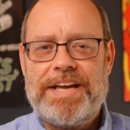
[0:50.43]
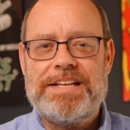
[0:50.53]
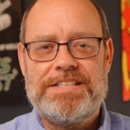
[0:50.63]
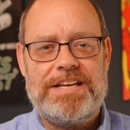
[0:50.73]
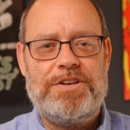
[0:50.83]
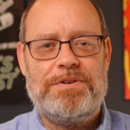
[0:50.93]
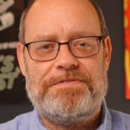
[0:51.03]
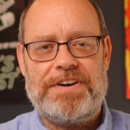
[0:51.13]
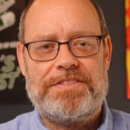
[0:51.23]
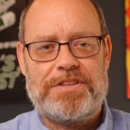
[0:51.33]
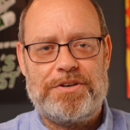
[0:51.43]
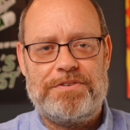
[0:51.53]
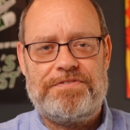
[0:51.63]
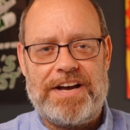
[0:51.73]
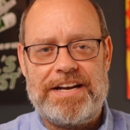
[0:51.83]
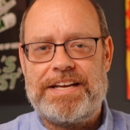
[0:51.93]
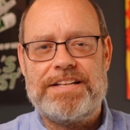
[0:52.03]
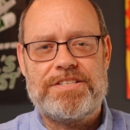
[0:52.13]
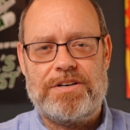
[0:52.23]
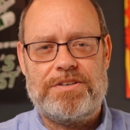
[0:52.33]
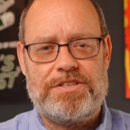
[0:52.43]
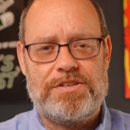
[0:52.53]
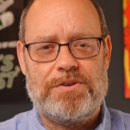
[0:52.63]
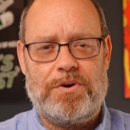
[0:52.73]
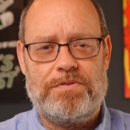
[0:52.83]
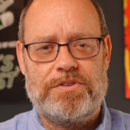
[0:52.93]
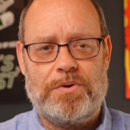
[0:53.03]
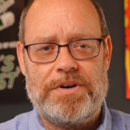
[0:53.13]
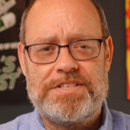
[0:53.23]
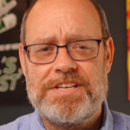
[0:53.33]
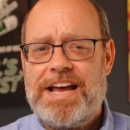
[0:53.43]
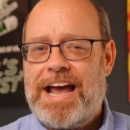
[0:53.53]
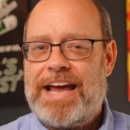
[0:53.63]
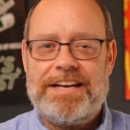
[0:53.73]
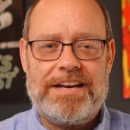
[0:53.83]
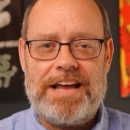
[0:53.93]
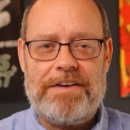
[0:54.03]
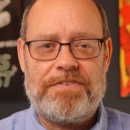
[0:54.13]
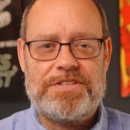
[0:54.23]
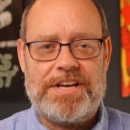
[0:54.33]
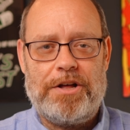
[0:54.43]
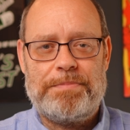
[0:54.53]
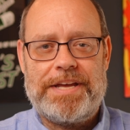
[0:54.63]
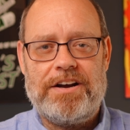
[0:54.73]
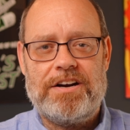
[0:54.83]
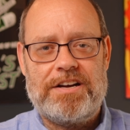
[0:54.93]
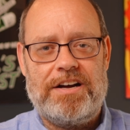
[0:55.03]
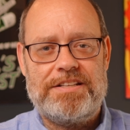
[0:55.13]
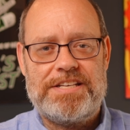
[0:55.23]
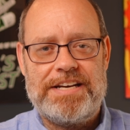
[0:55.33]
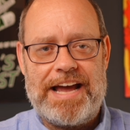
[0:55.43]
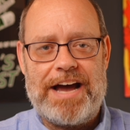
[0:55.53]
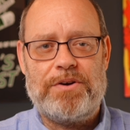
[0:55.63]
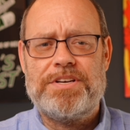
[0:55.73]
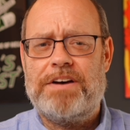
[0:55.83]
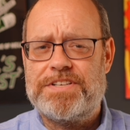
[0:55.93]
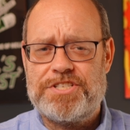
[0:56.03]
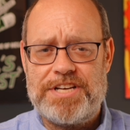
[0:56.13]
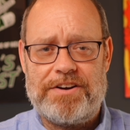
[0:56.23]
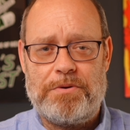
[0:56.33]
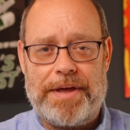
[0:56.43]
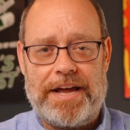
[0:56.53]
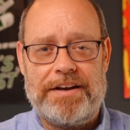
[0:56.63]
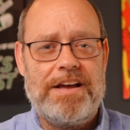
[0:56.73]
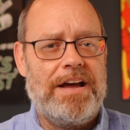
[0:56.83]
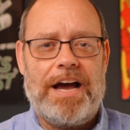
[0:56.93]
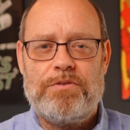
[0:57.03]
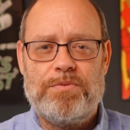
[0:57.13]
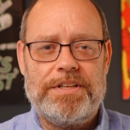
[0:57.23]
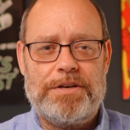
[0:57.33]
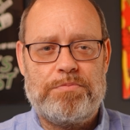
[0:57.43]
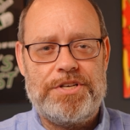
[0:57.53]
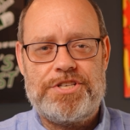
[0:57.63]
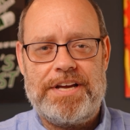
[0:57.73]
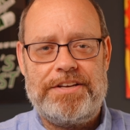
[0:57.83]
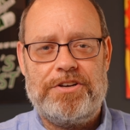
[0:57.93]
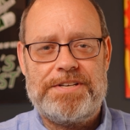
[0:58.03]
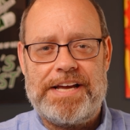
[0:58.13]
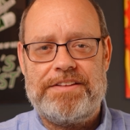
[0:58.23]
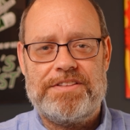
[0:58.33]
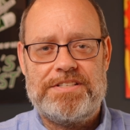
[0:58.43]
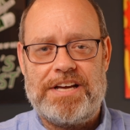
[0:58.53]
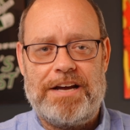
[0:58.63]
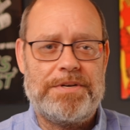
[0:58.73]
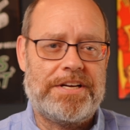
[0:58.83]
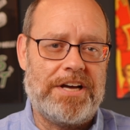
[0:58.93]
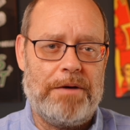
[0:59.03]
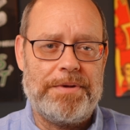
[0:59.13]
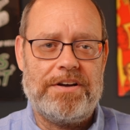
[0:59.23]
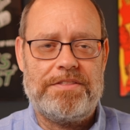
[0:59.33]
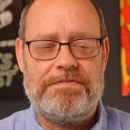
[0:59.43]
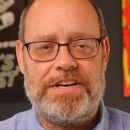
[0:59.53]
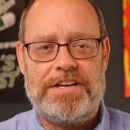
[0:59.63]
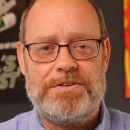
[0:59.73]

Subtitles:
continue to fight the good fight against our digital overlords, and in an effort to help get our content out of a shadow ban, I'd really appreciate your taking the time to comment on the video